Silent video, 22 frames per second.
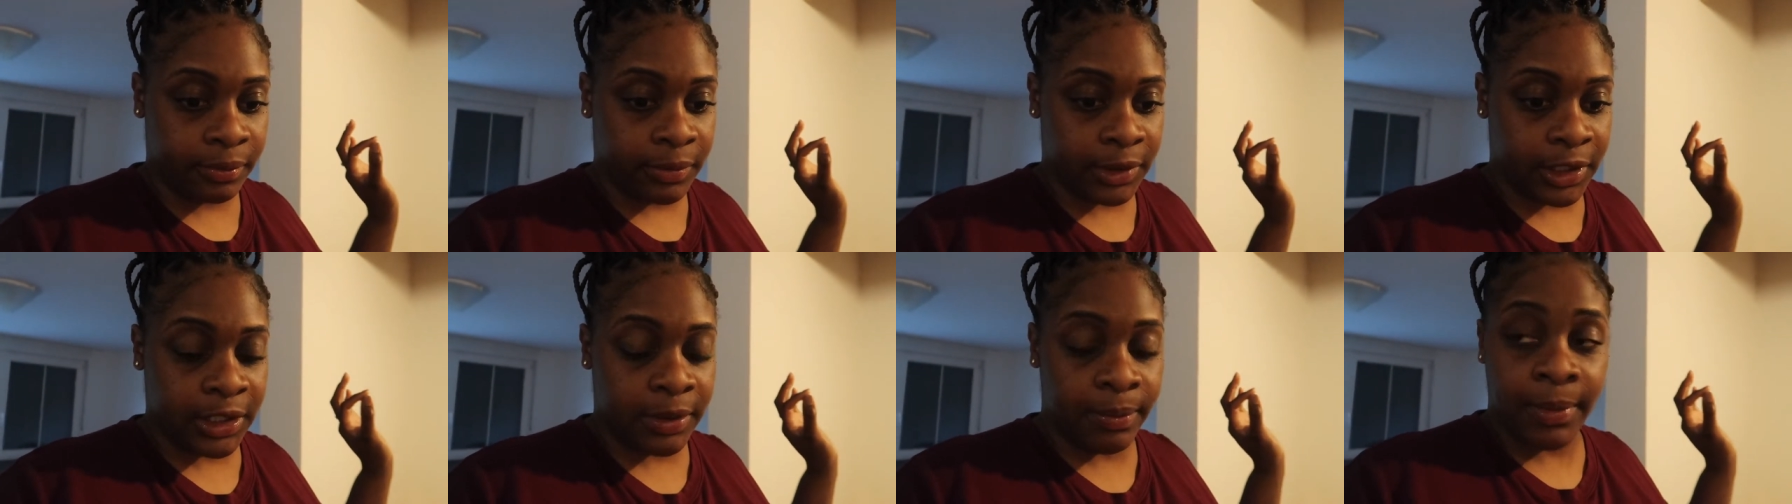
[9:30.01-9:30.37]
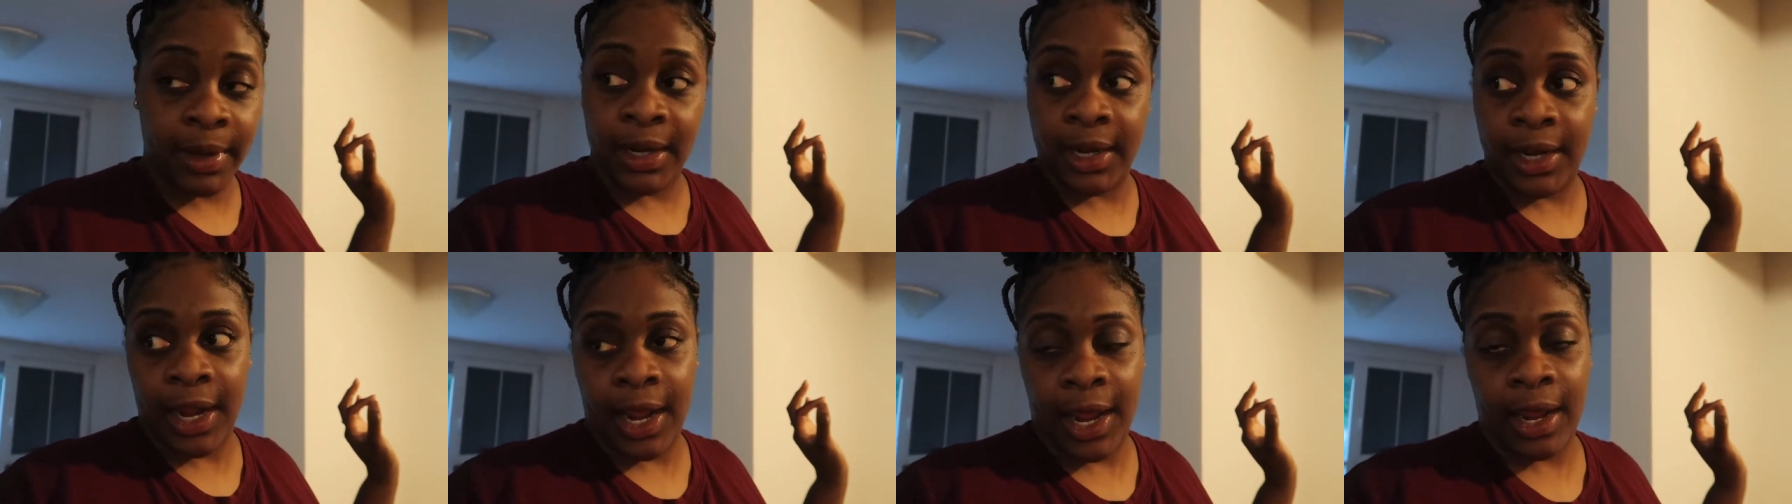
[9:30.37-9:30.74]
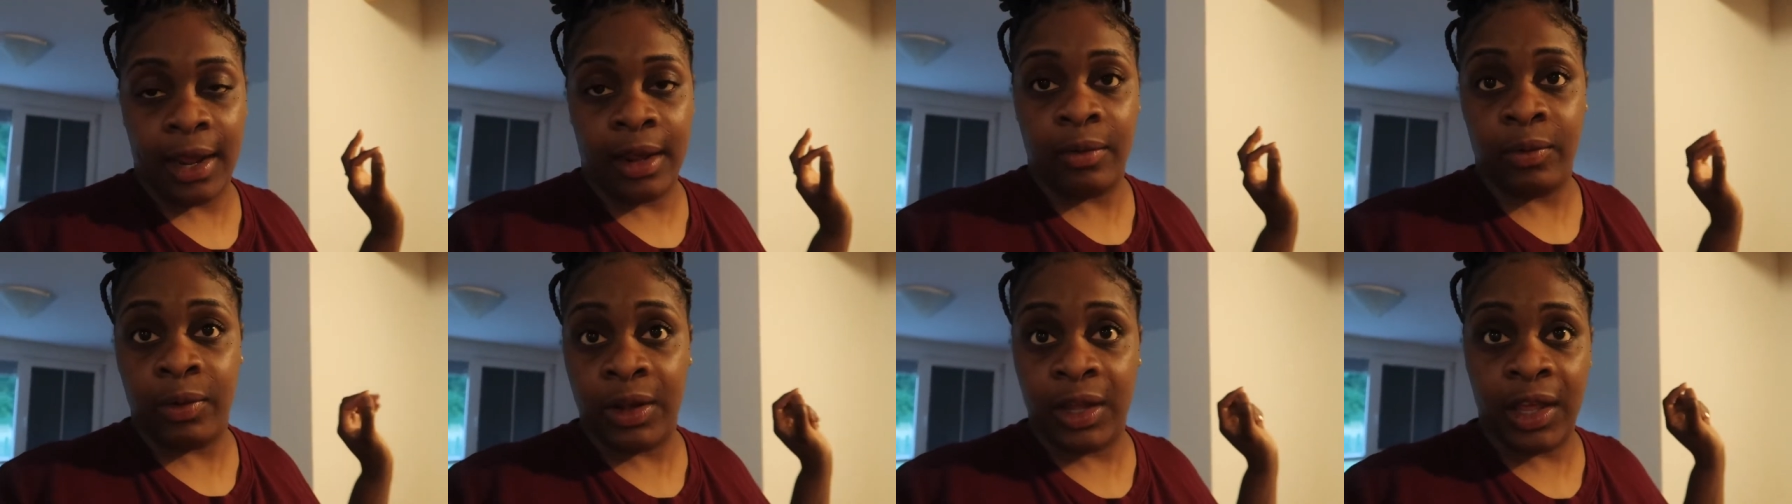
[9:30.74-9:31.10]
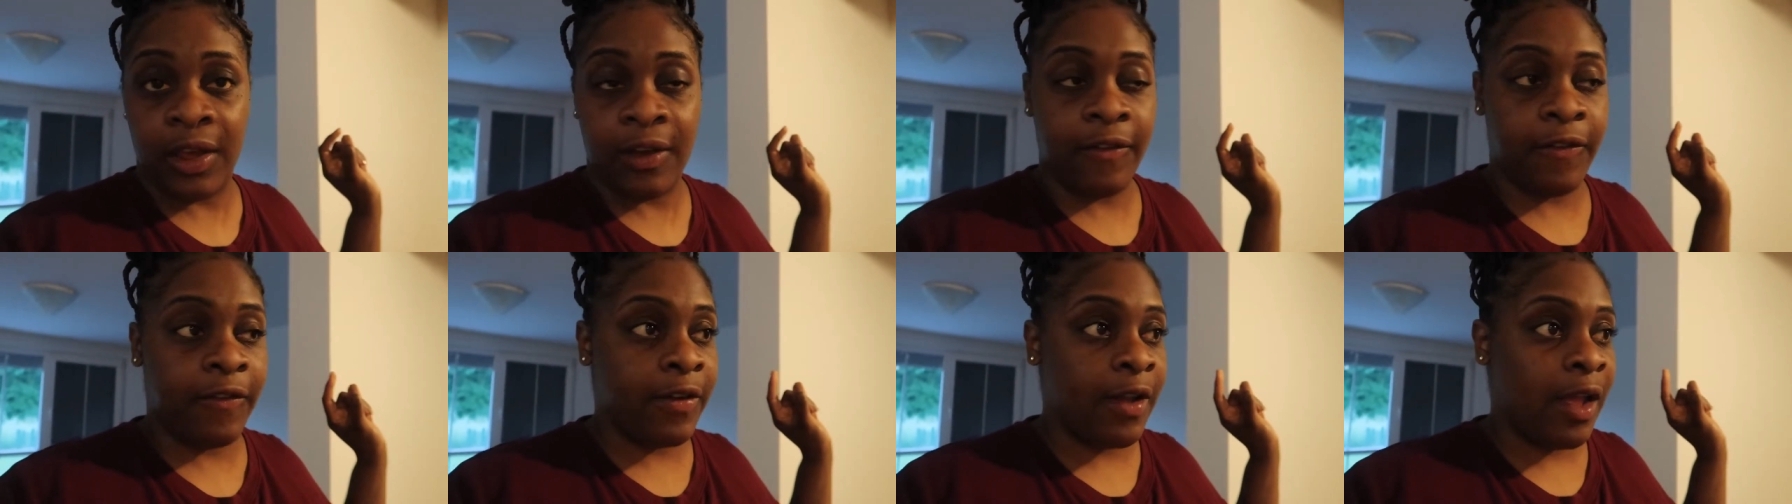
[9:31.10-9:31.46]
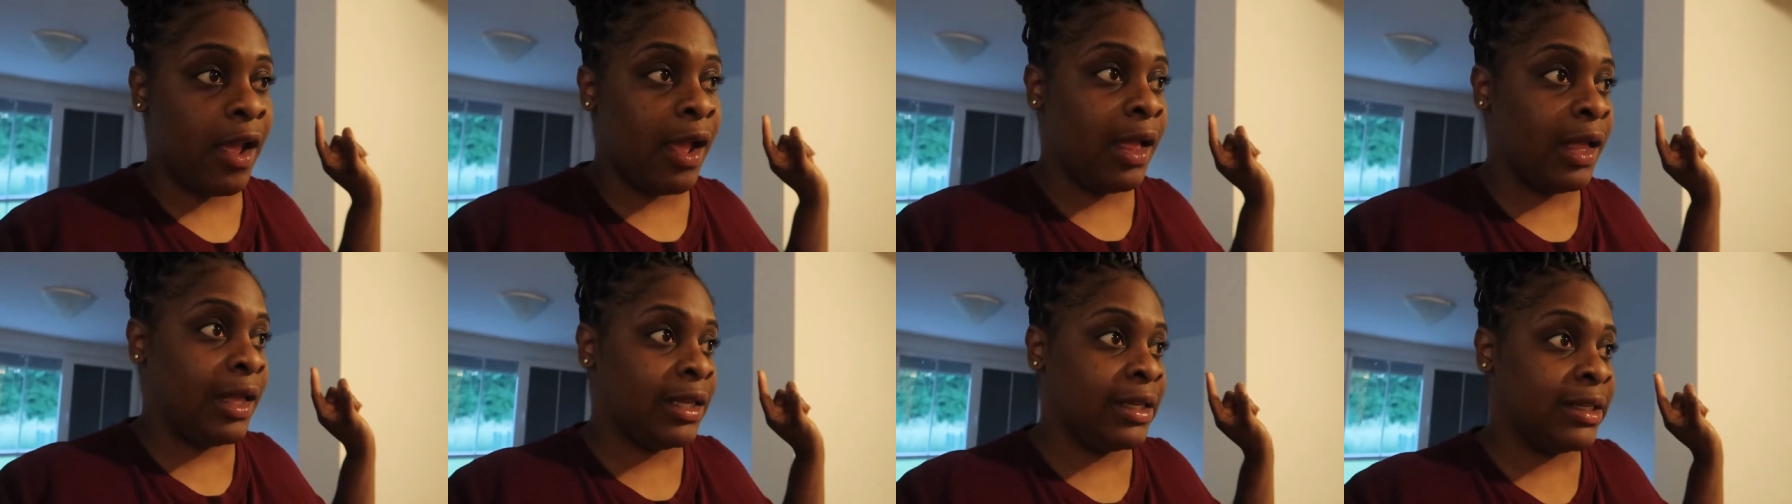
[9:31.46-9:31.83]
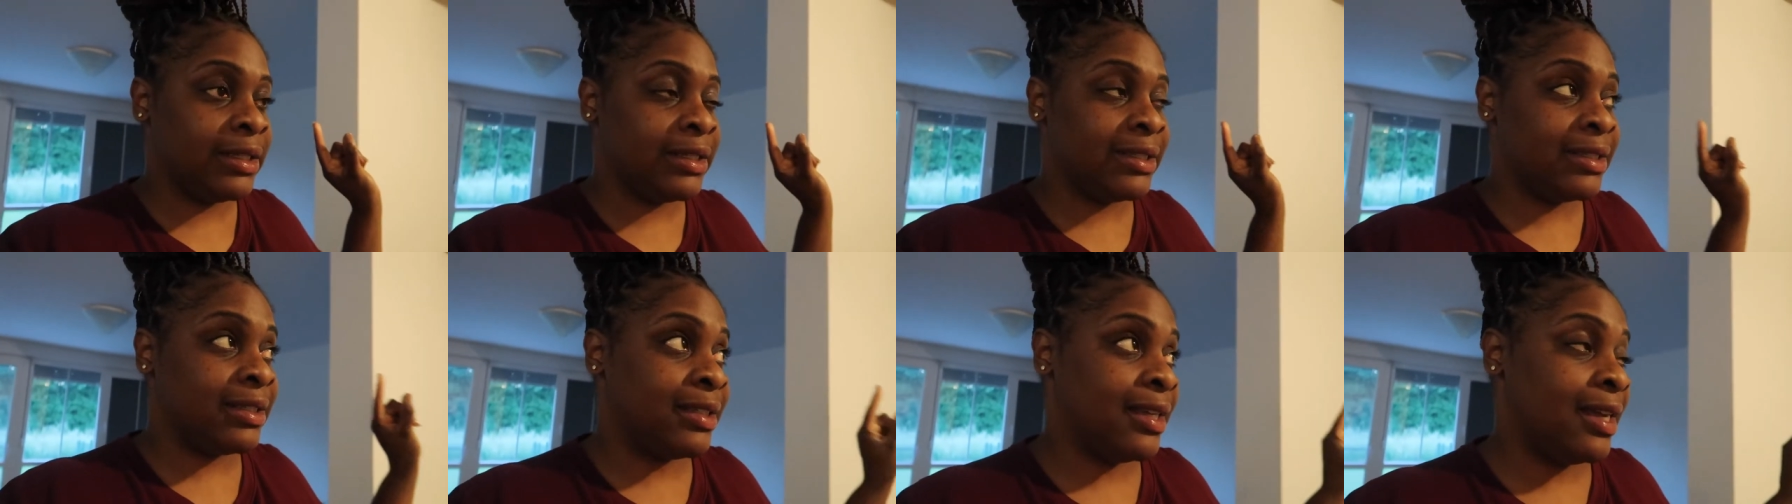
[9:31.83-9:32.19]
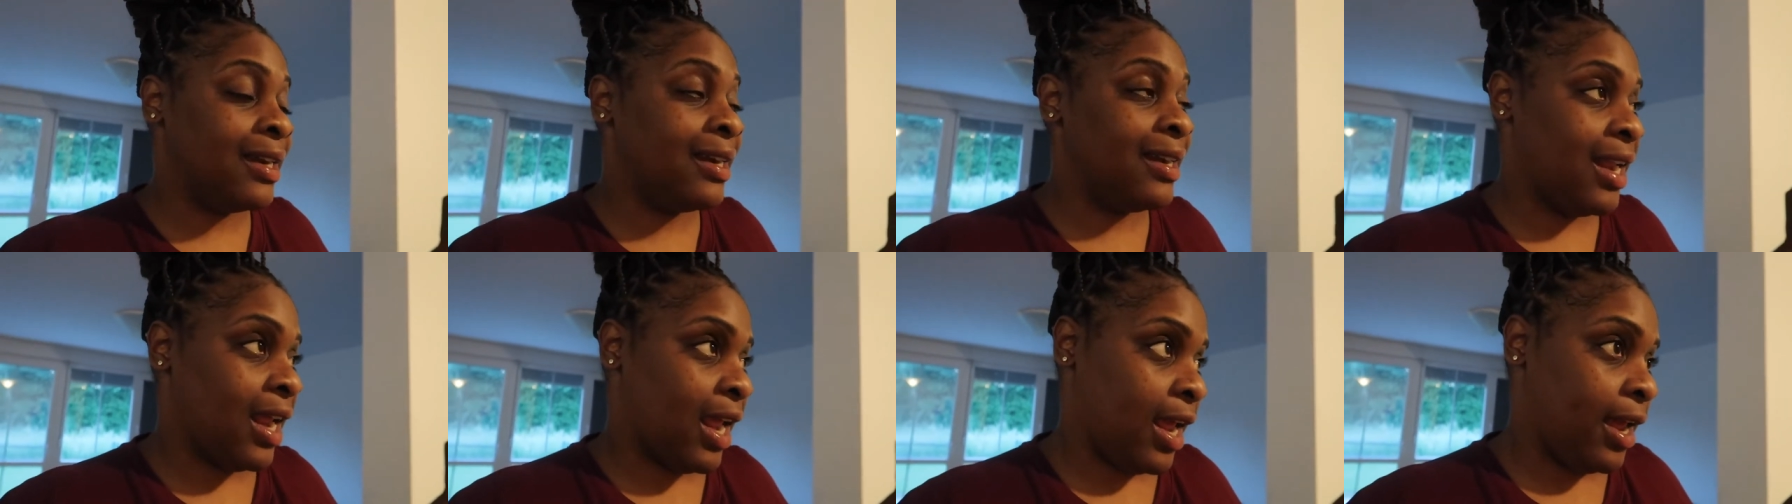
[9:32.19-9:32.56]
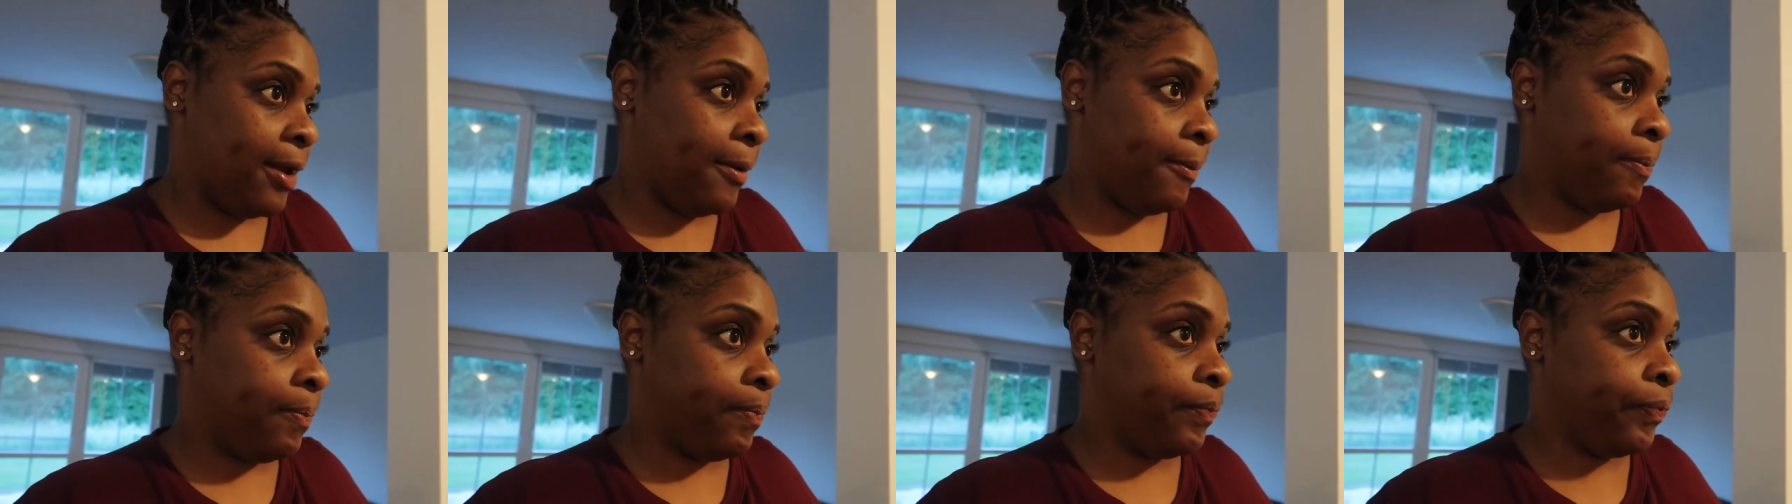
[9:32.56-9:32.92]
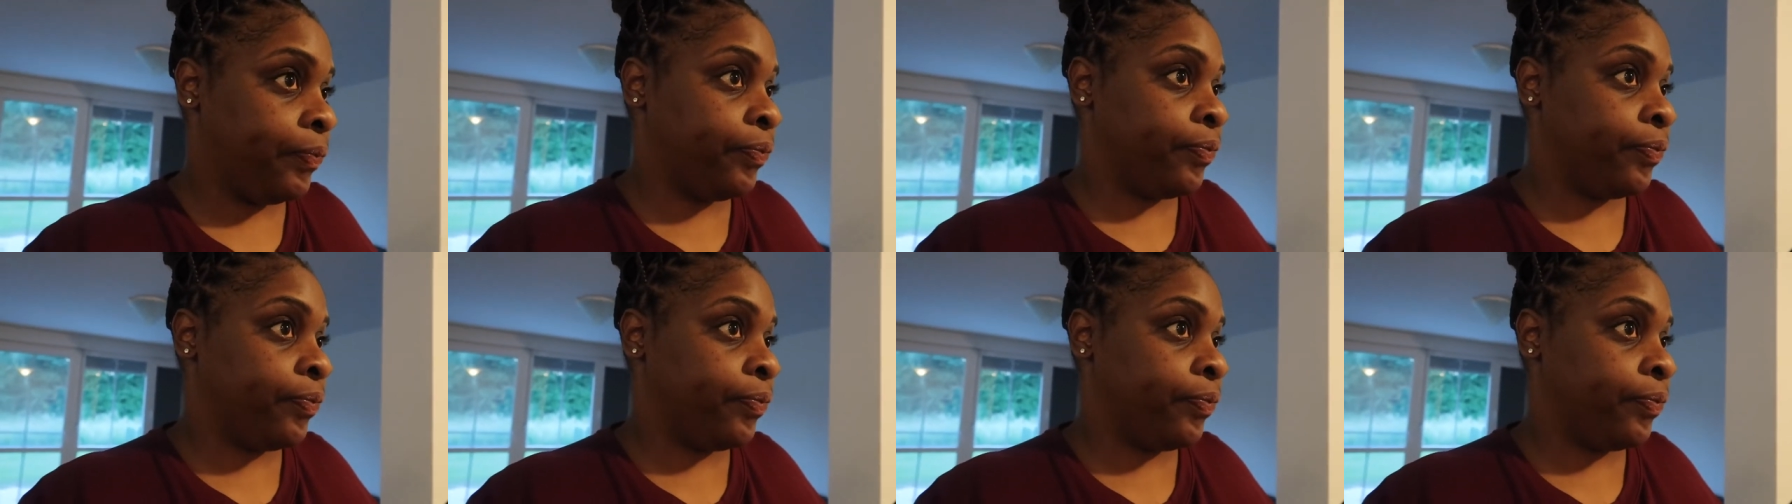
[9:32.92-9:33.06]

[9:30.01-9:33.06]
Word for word: It's Monday. We left Sunday.